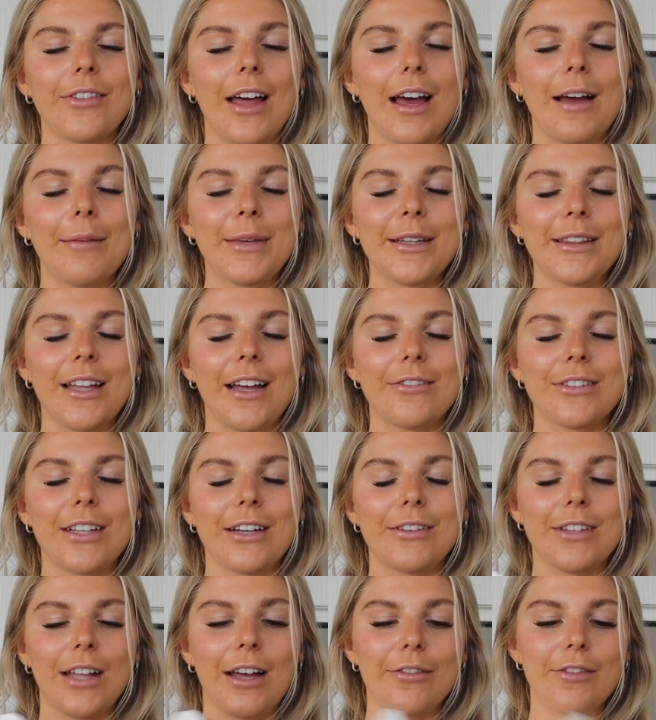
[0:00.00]
them, love,
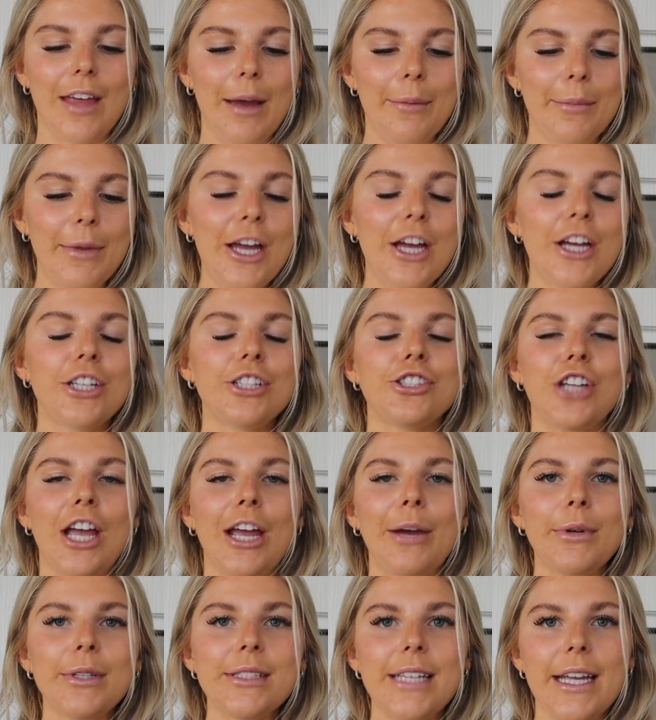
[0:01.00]
love, love them.
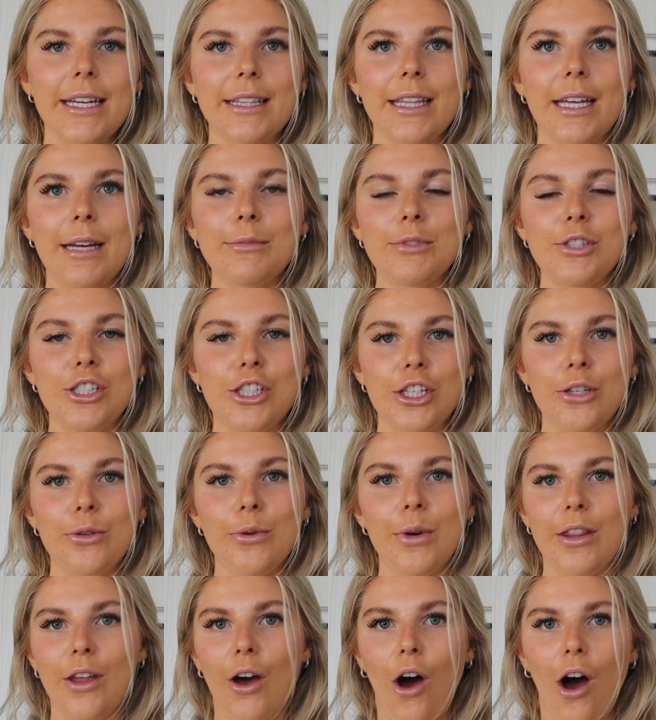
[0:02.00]
Jay will take them
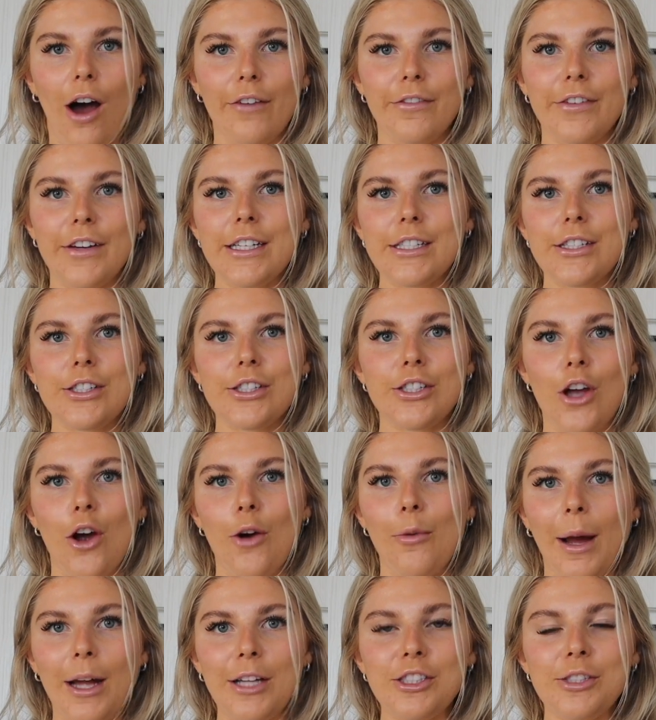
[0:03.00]
to the office
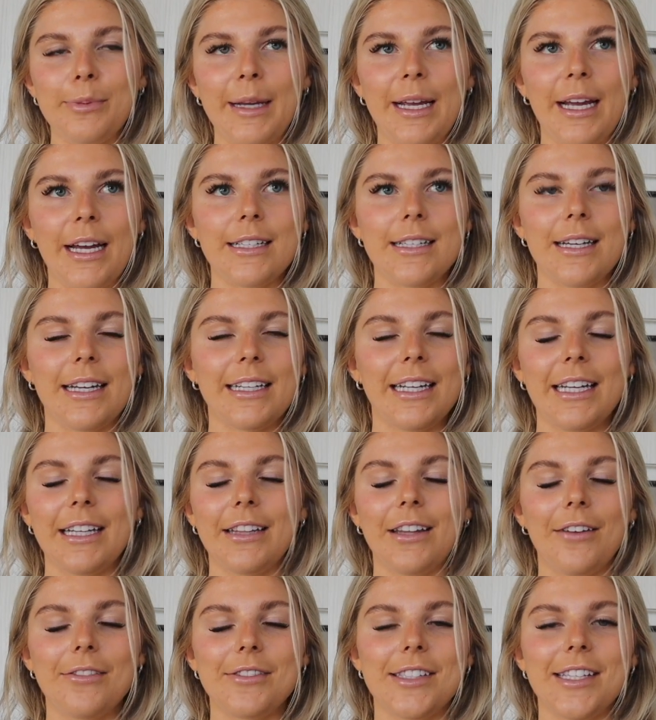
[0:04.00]
so much because, and he
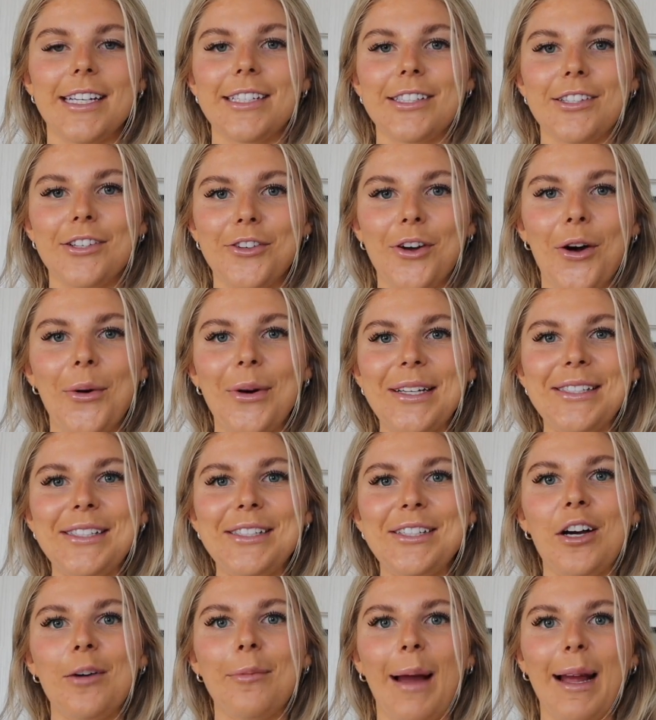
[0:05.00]
loves these. He'll always
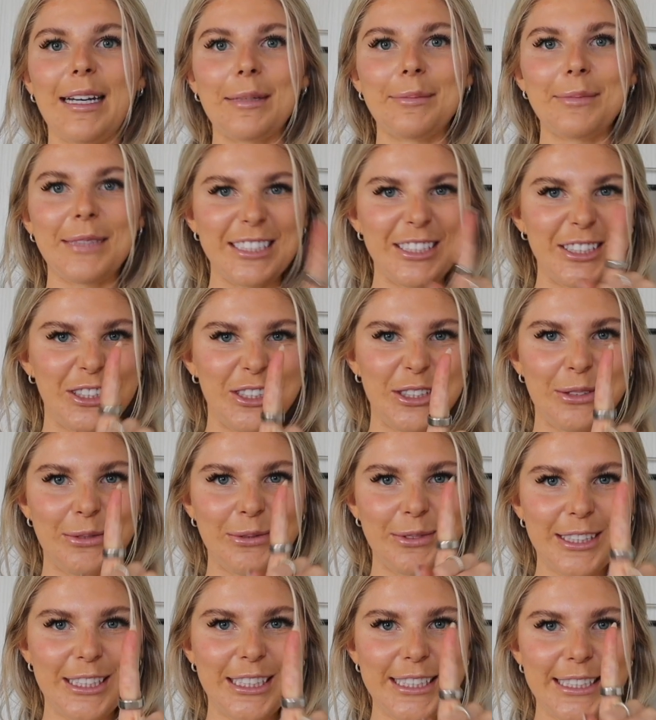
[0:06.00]
steal mine. I'm like,
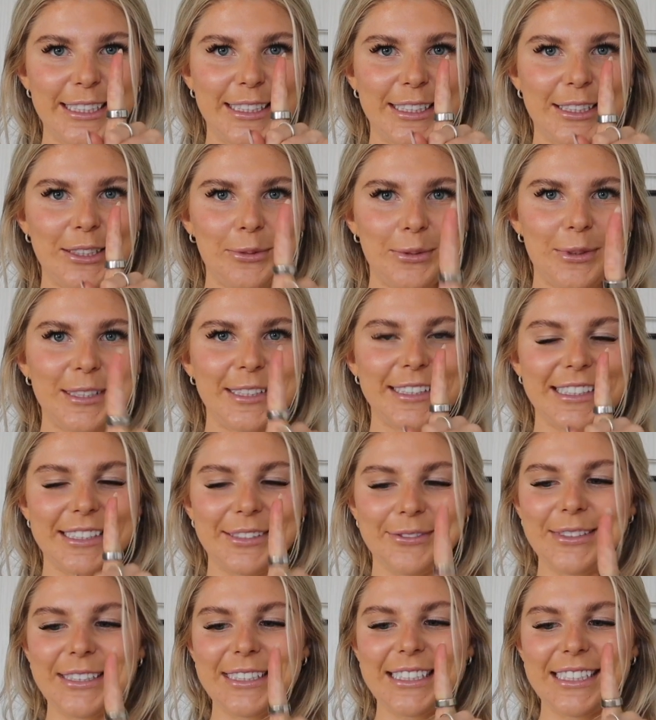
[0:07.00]
don't take the ones I
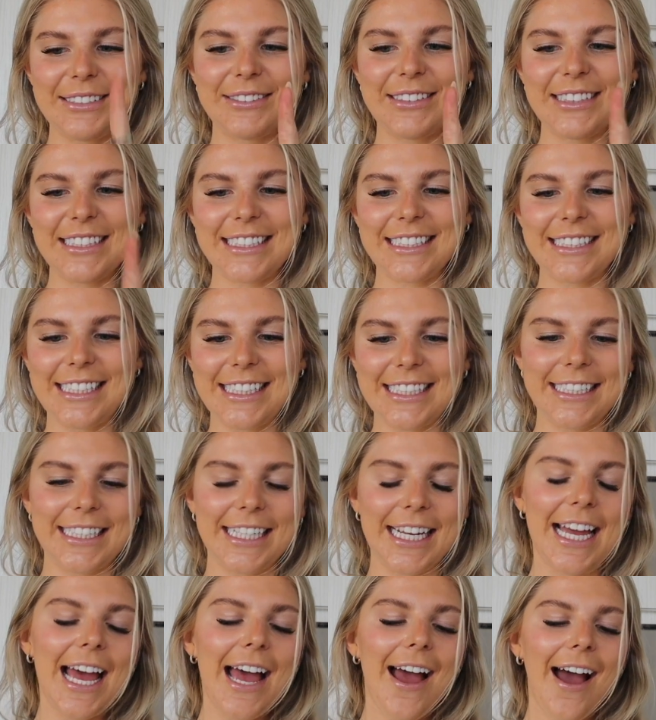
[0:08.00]
really, really like.